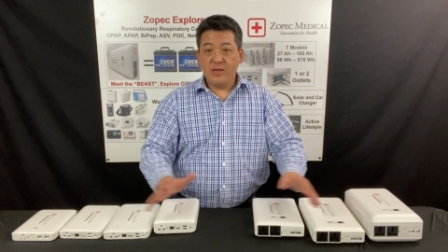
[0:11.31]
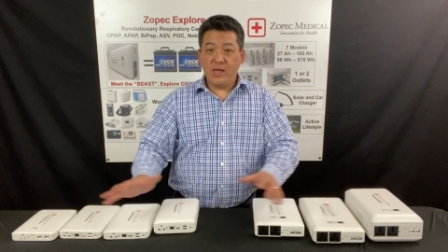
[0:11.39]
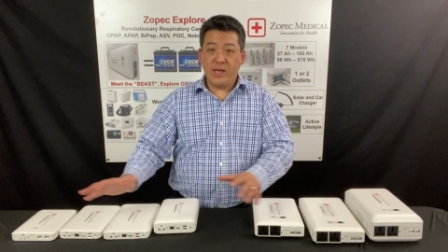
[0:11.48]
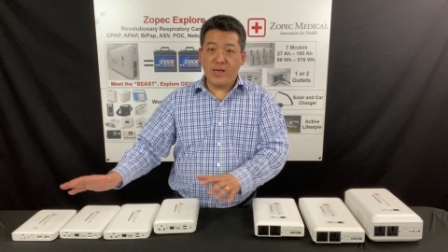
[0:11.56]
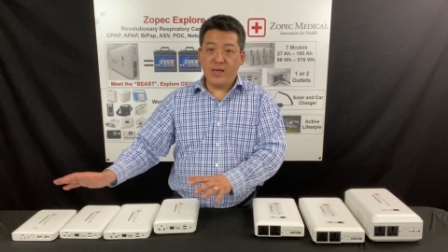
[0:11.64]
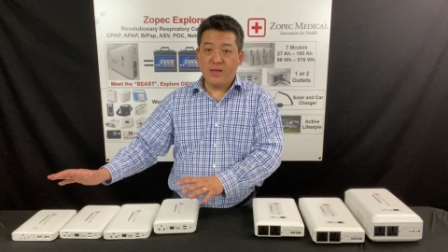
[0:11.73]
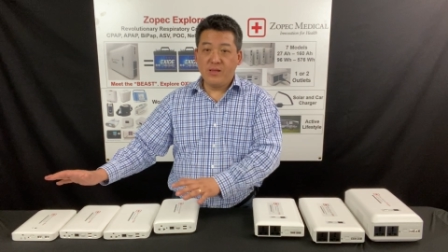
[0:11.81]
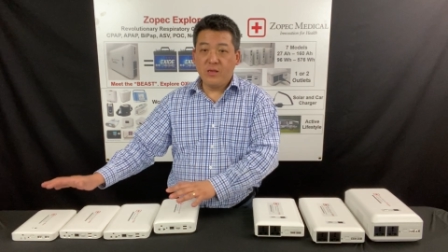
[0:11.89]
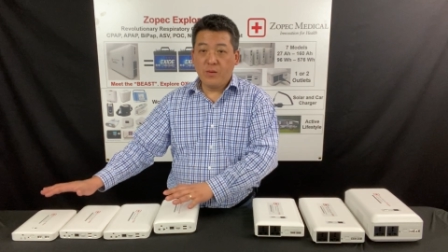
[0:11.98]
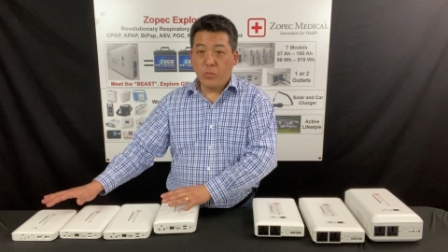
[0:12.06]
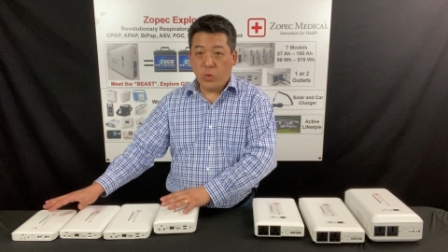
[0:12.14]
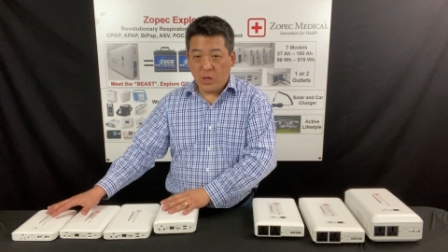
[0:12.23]

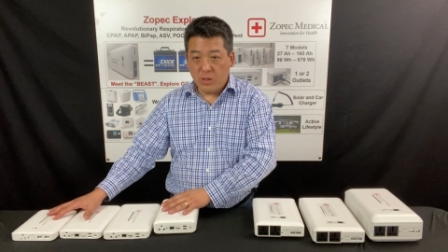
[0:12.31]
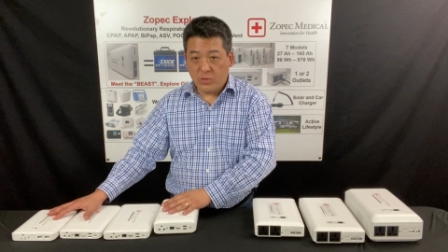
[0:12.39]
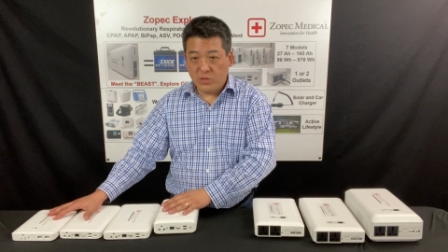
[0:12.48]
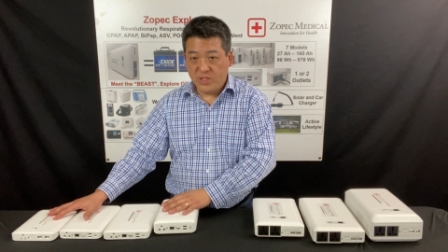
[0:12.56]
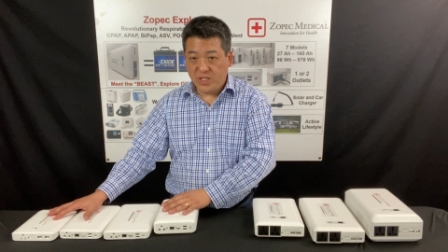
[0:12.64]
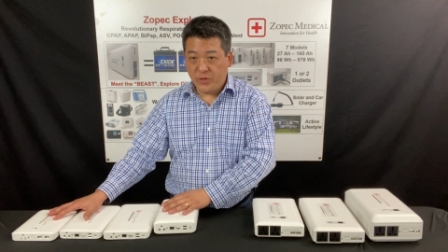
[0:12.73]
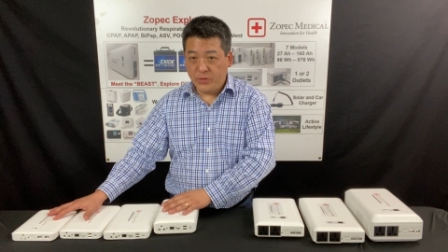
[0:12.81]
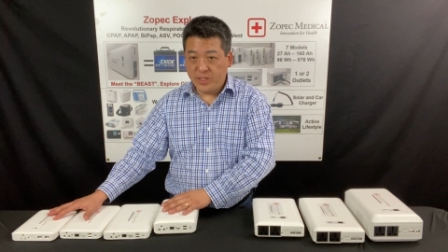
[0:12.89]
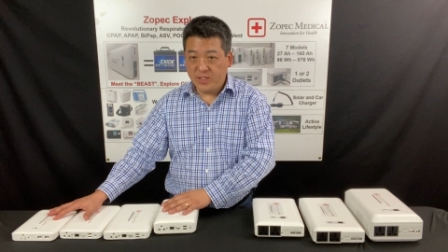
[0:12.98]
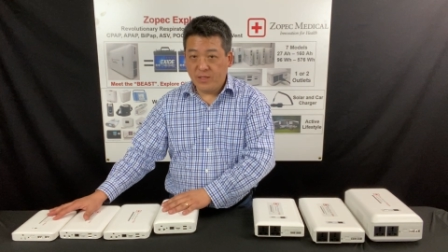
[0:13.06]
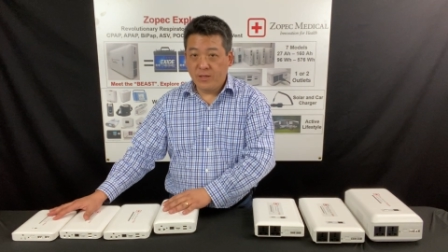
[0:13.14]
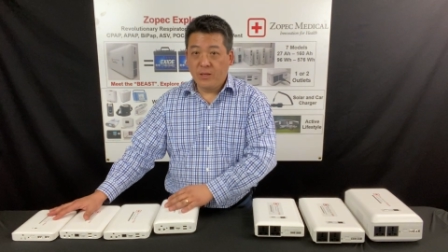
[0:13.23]
and portable
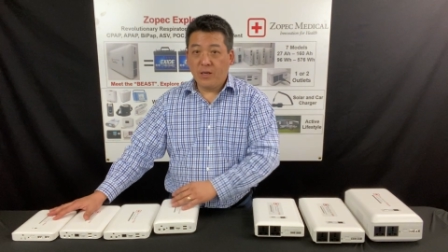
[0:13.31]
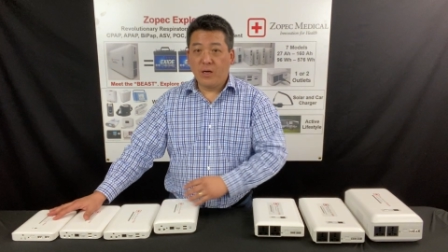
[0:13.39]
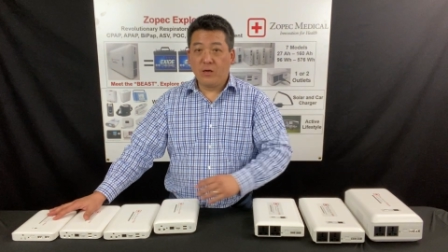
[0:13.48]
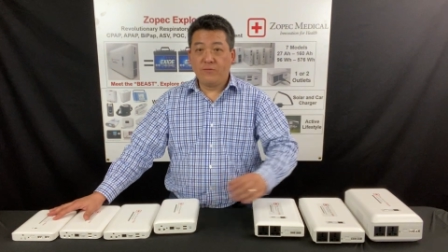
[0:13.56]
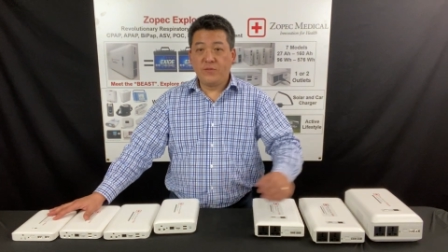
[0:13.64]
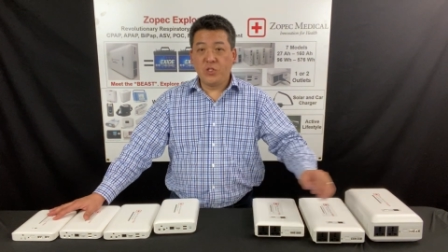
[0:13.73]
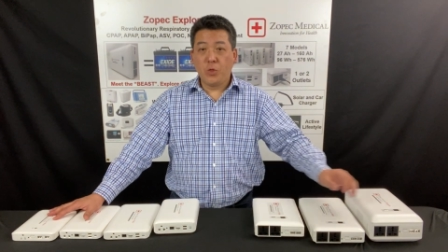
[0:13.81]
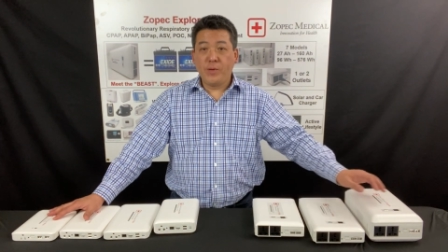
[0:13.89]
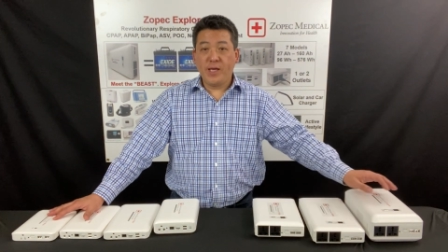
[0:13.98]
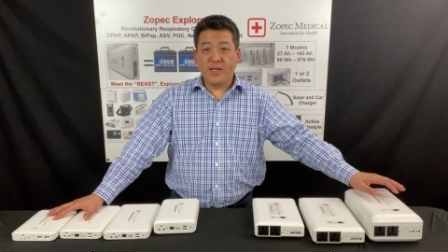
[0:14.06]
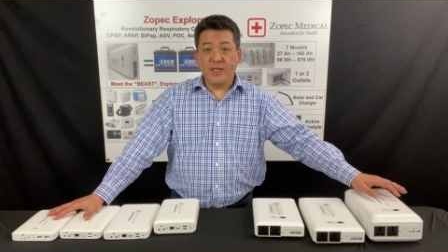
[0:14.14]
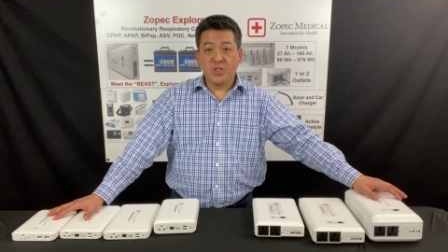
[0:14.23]
series of
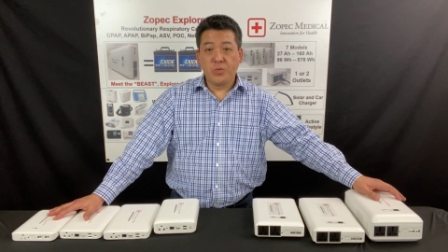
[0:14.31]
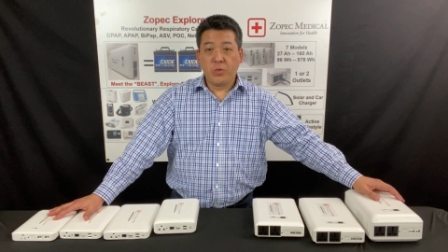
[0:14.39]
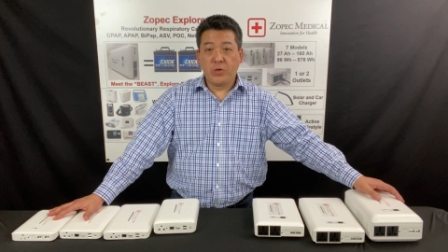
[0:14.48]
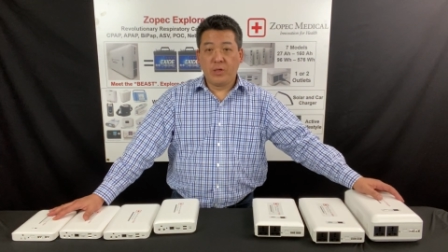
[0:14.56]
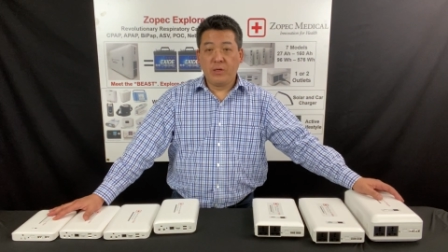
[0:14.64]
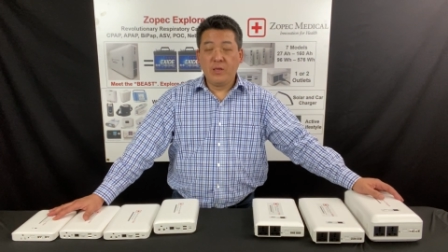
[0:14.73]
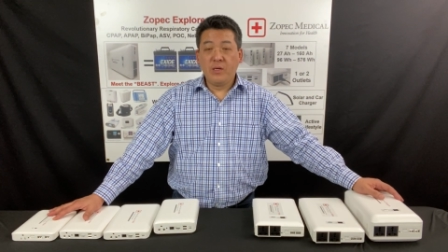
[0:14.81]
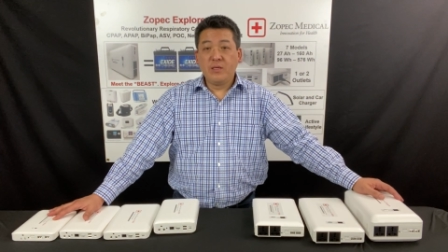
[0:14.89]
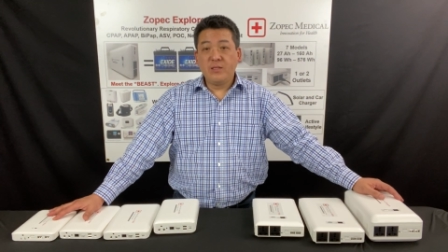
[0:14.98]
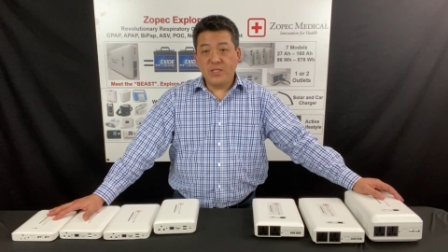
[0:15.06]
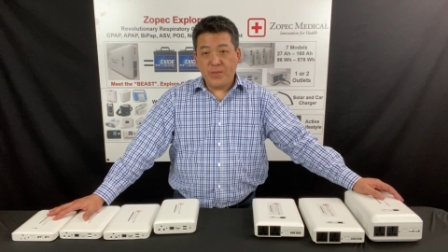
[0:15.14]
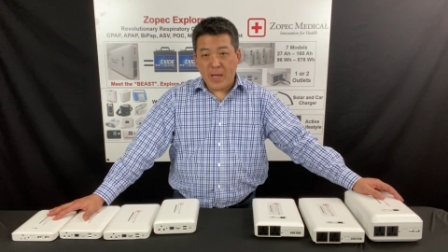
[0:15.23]
Zopec Explore
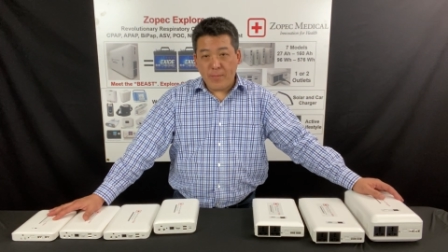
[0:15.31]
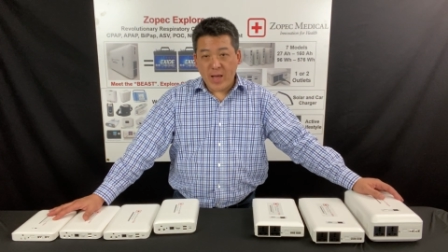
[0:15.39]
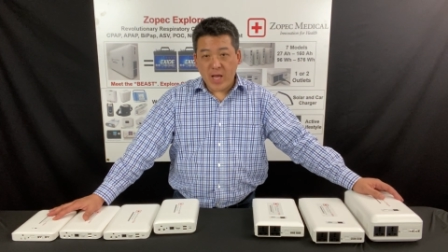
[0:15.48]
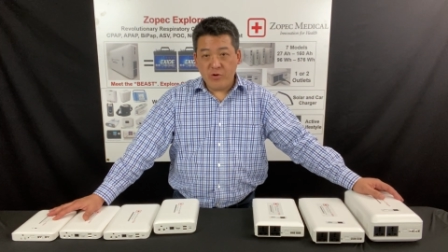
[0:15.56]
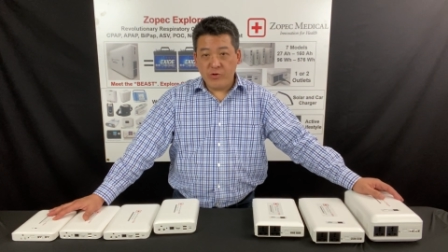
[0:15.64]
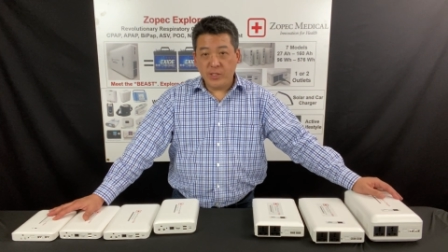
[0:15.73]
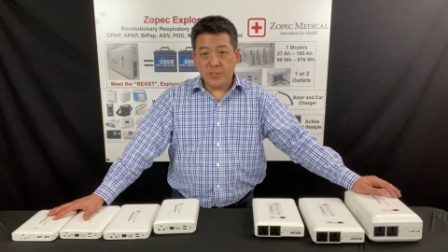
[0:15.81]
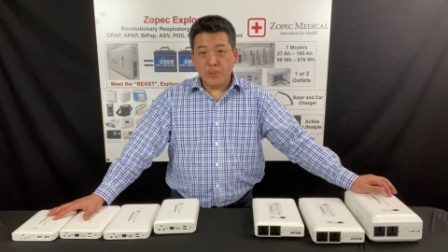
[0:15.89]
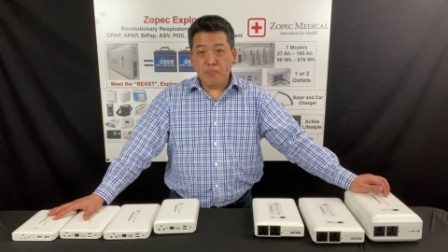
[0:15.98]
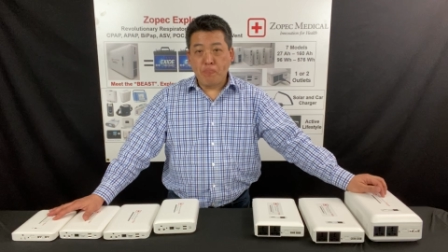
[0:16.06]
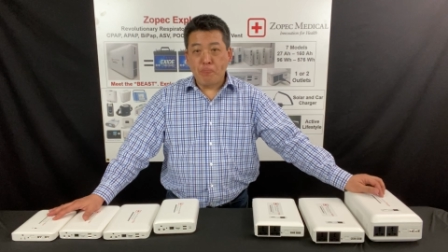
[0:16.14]
CPAP batteries.